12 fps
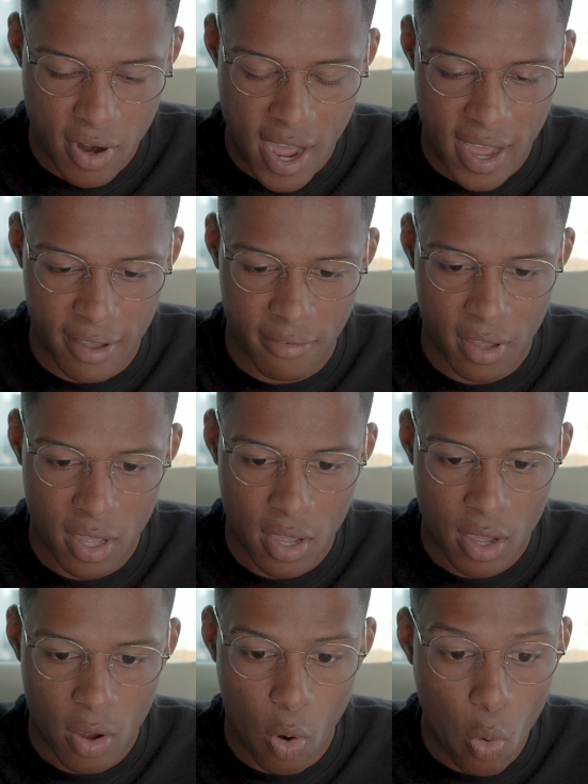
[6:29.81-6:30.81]
drive.
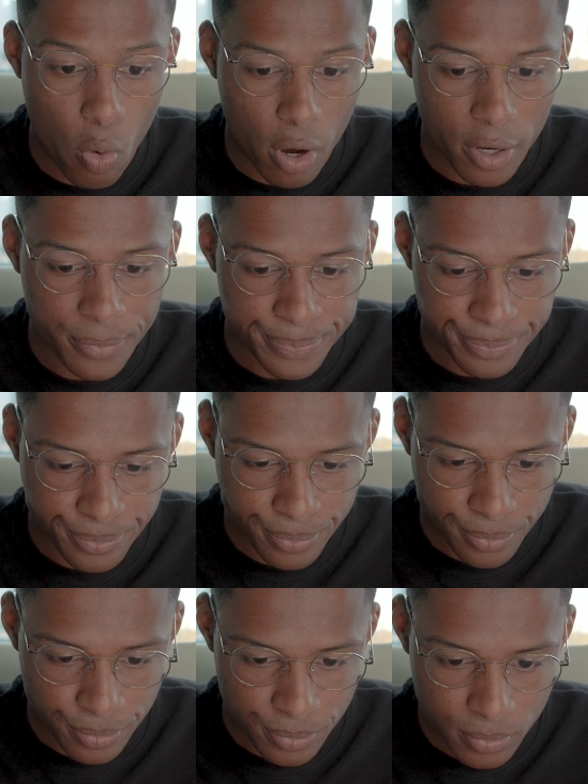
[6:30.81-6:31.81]
Or
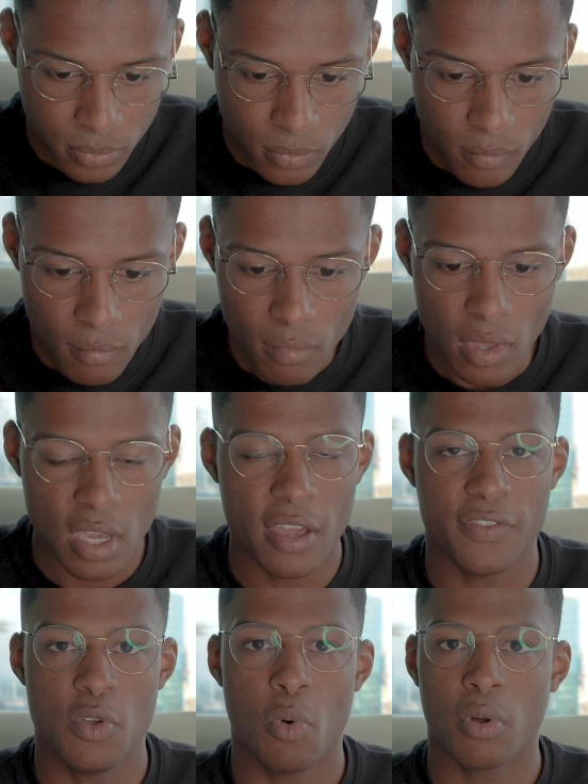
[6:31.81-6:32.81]

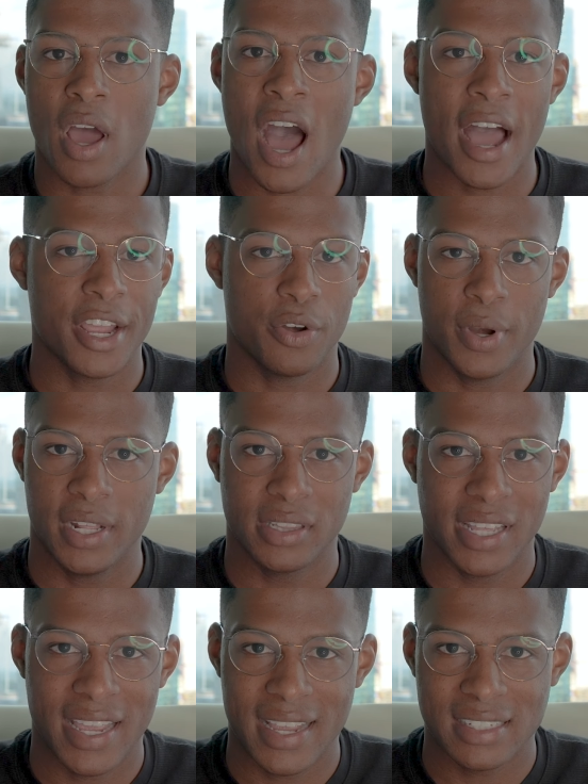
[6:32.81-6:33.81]
if you want higher
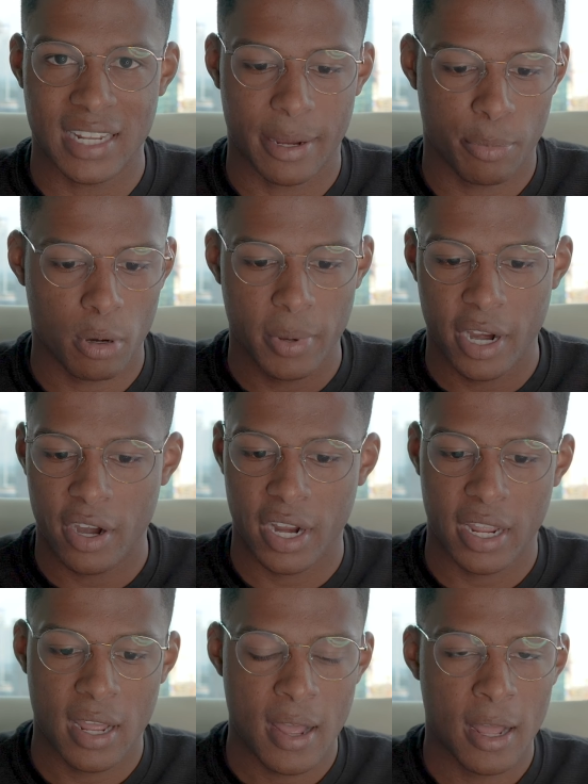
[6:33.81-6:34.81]
end things like
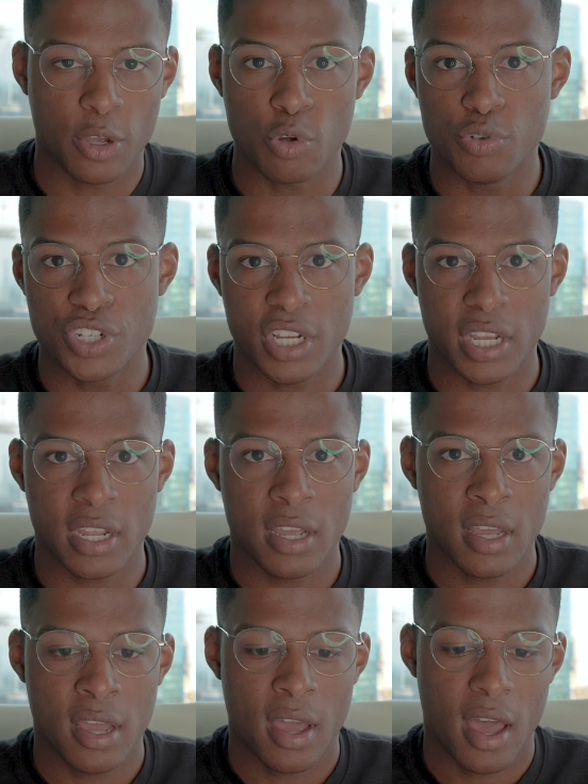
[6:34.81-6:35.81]
Burberry, Gucci,
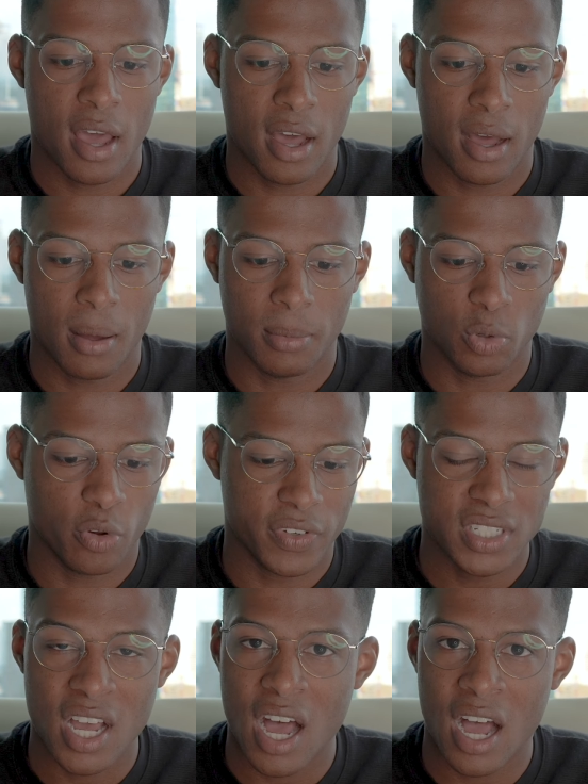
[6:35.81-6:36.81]
um, Louis
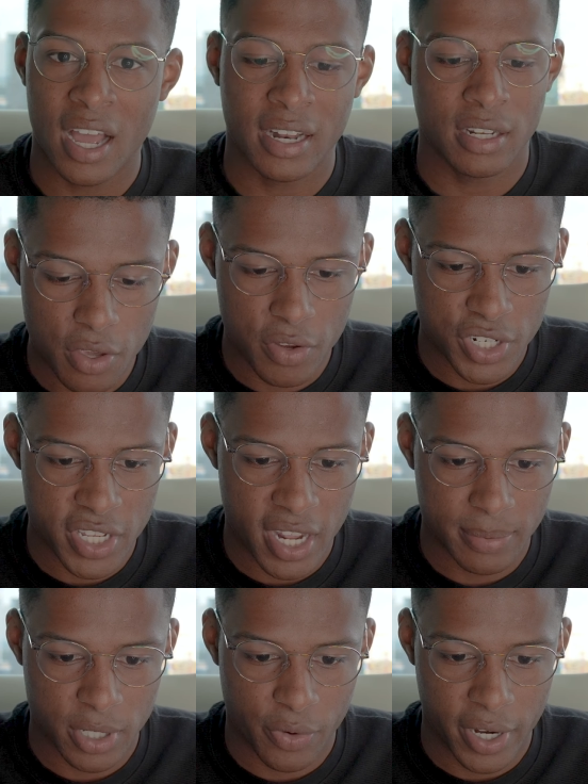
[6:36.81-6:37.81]
Vuitton. You can just
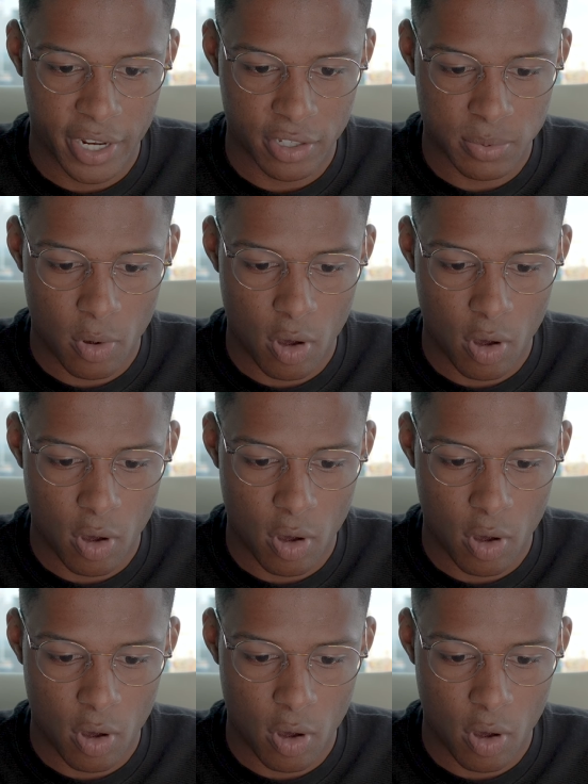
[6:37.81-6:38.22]
head up to Green Hills